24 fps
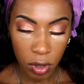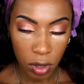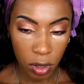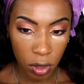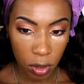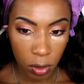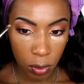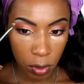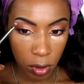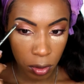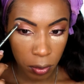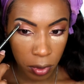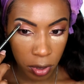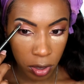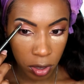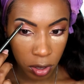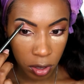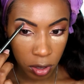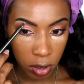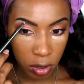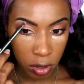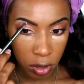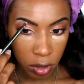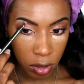I don't want to be
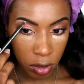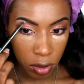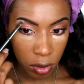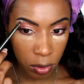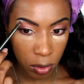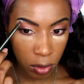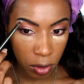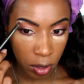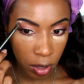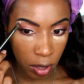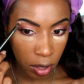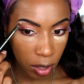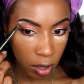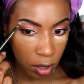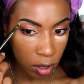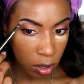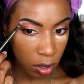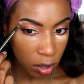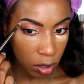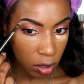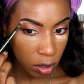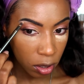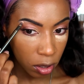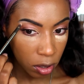looking too cray.
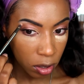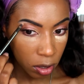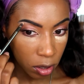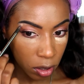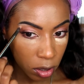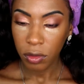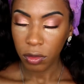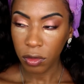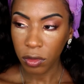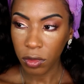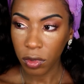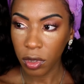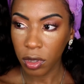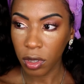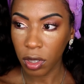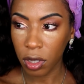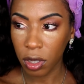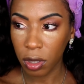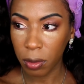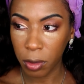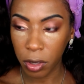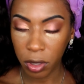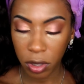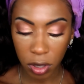
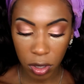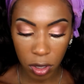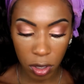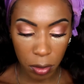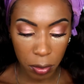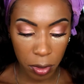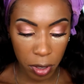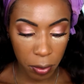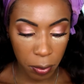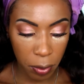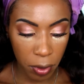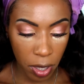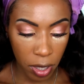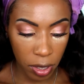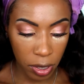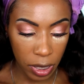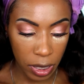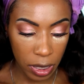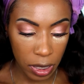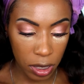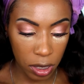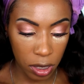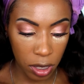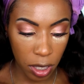And I'm also going to be applying
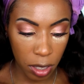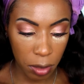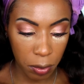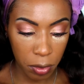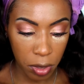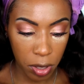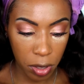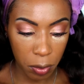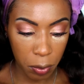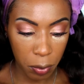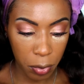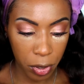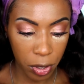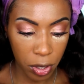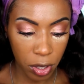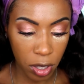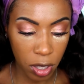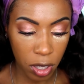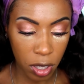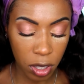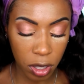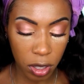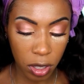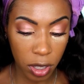that same Tempera
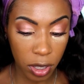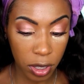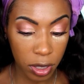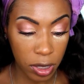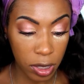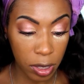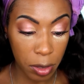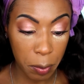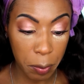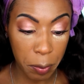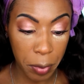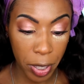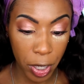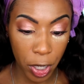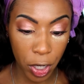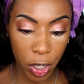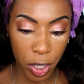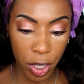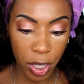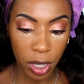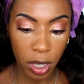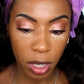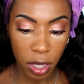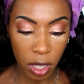color,
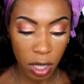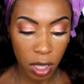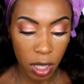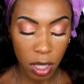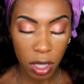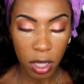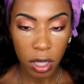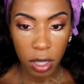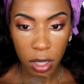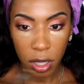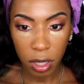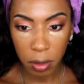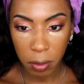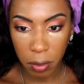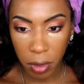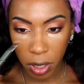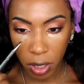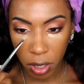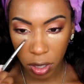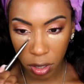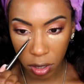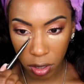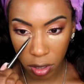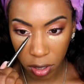Tempera, in my
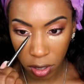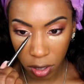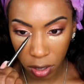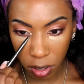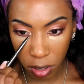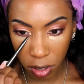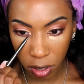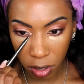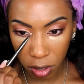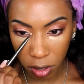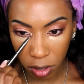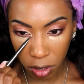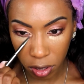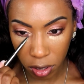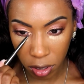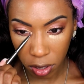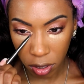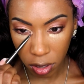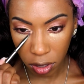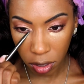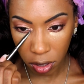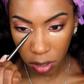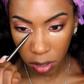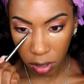inner tear duct.
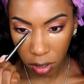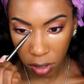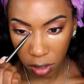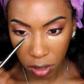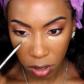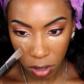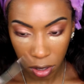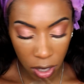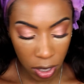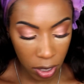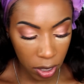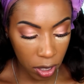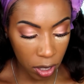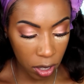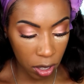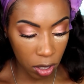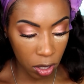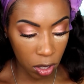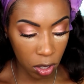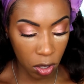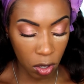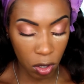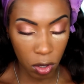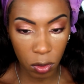I
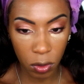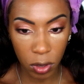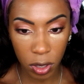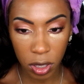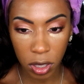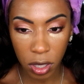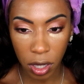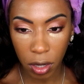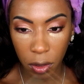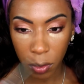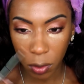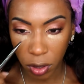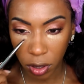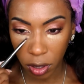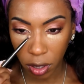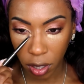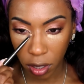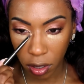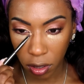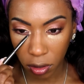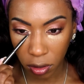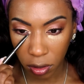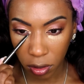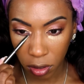can't go a day
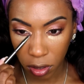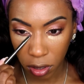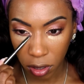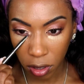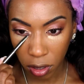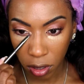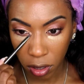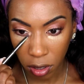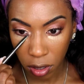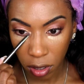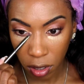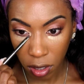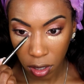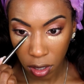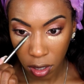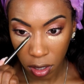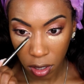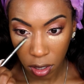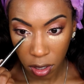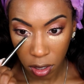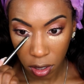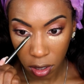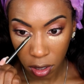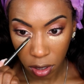without
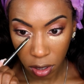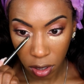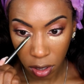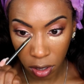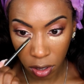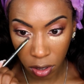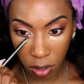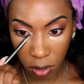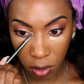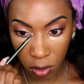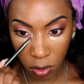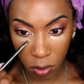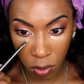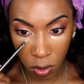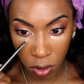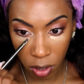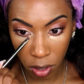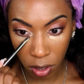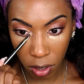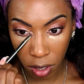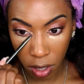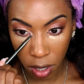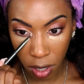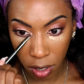inner
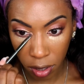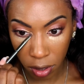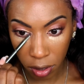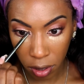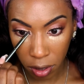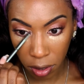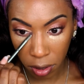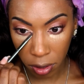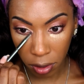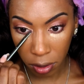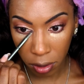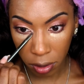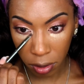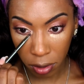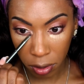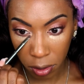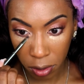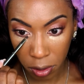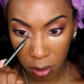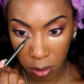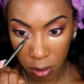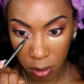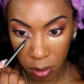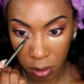corner highlight, like
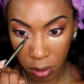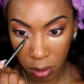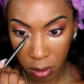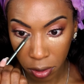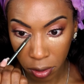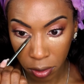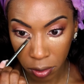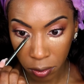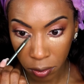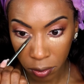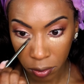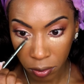seriously.